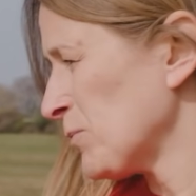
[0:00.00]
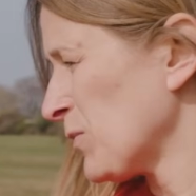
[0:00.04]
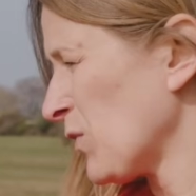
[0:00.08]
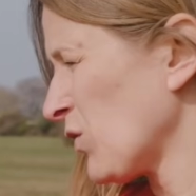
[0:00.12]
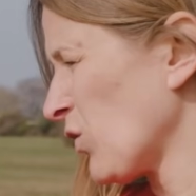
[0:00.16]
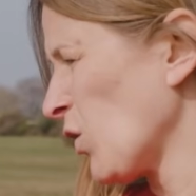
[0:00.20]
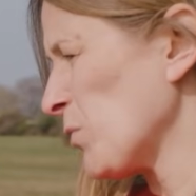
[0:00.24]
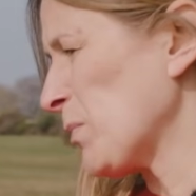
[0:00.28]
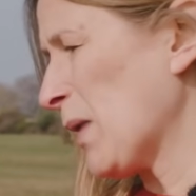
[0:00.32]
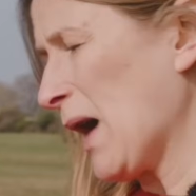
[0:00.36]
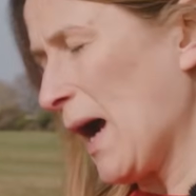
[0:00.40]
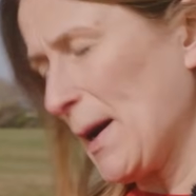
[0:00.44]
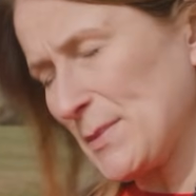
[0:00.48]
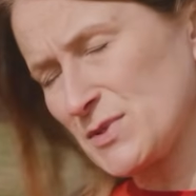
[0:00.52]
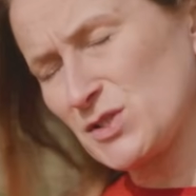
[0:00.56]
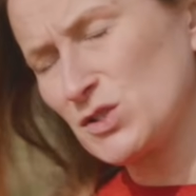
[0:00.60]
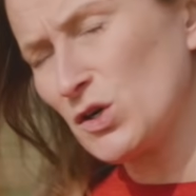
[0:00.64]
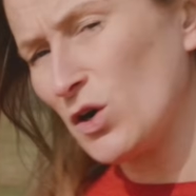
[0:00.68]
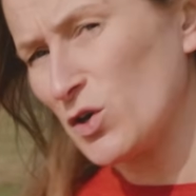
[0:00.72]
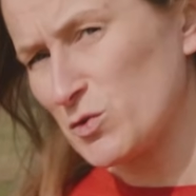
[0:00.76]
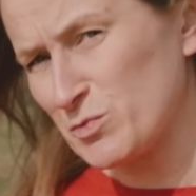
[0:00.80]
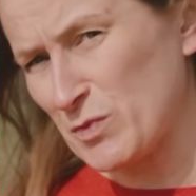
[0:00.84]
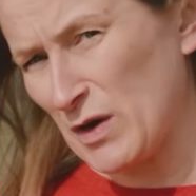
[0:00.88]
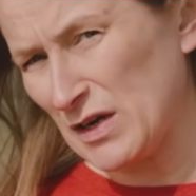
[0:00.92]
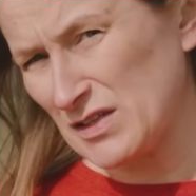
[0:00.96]
so perhaps
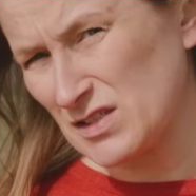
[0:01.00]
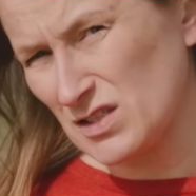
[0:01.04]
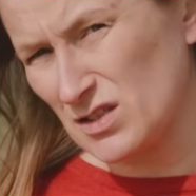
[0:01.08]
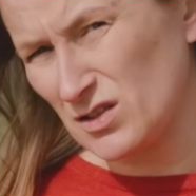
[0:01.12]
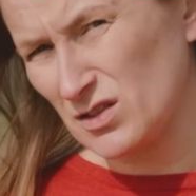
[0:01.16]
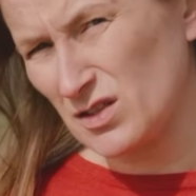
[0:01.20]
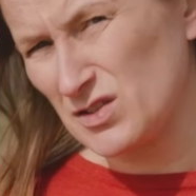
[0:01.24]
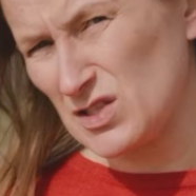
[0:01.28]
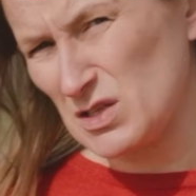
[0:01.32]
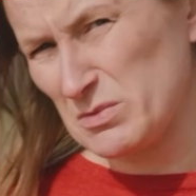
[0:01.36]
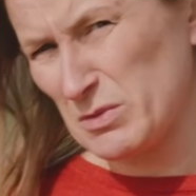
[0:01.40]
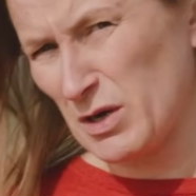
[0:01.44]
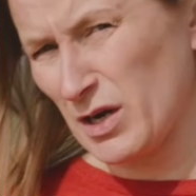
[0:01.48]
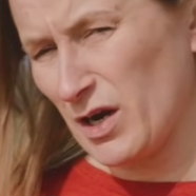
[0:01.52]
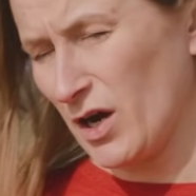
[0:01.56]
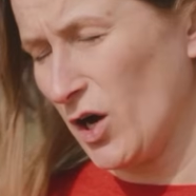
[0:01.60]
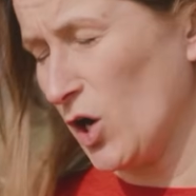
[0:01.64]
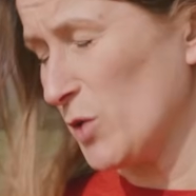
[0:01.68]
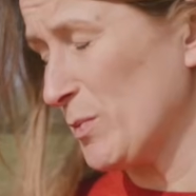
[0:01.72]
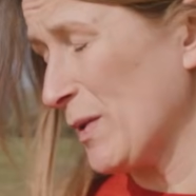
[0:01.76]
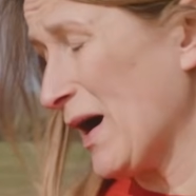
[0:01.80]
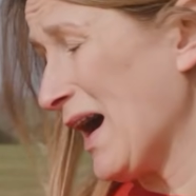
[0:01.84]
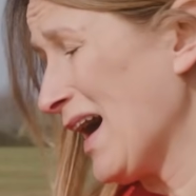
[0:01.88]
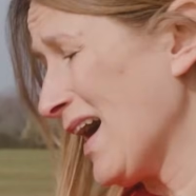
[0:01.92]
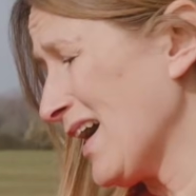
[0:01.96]
not as practical as you might
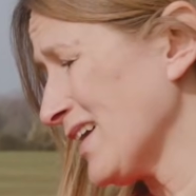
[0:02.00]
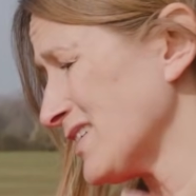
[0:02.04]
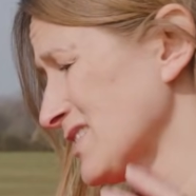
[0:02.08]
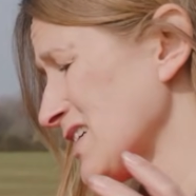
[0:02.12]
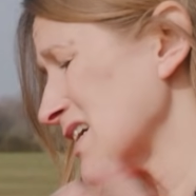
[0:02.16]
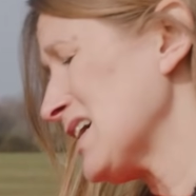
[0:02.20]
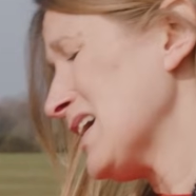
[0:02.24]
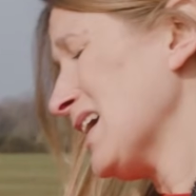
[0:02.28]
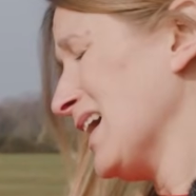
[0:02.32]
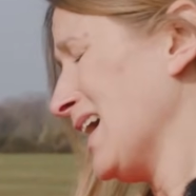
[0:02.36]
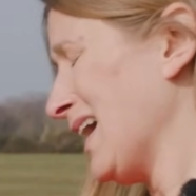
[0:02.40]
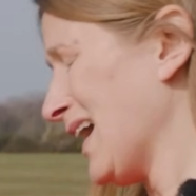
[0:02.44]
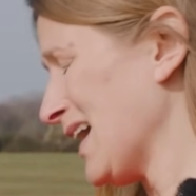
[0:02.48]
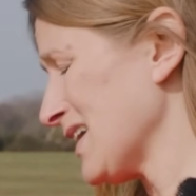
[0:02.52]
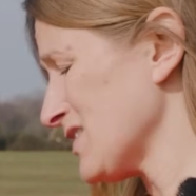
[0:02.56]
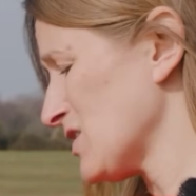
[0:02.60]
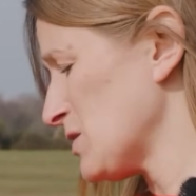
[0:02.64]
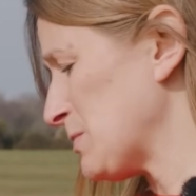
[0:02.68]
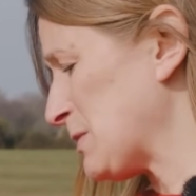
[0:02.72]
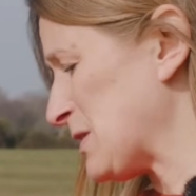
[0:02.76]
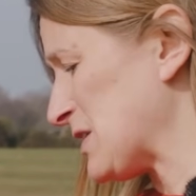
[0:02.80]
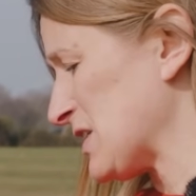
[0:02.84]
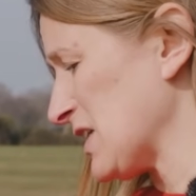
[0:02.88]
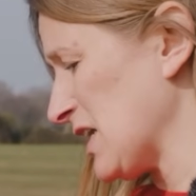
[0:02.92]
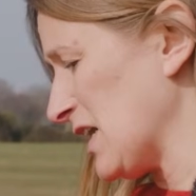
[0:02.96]
hope. And has
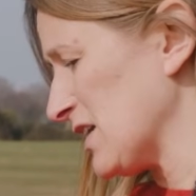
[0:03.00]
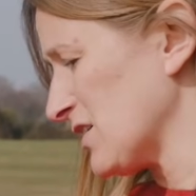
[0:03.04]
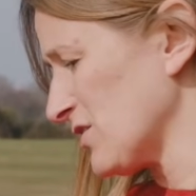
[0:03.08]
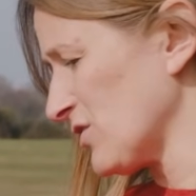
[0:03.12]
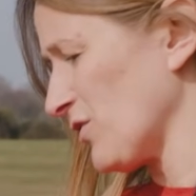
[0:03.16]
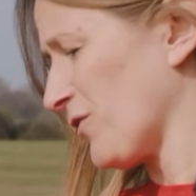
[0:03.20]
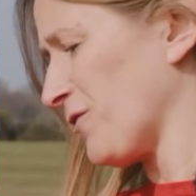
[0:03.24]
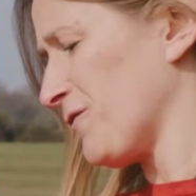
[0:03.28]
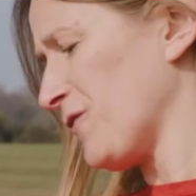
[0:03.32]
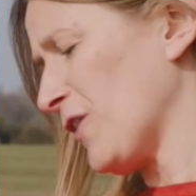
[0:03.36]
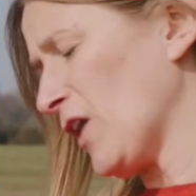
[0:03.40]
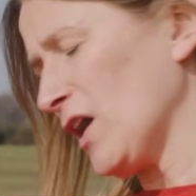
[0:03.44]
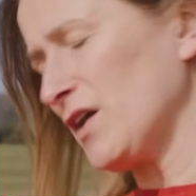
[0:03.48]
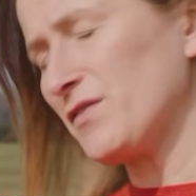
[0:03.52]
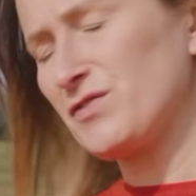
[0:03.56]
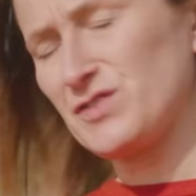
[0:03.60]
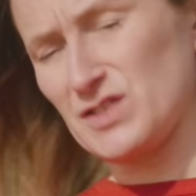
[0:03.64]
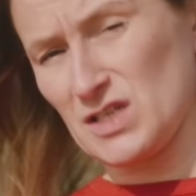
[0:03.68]
to be said, the 5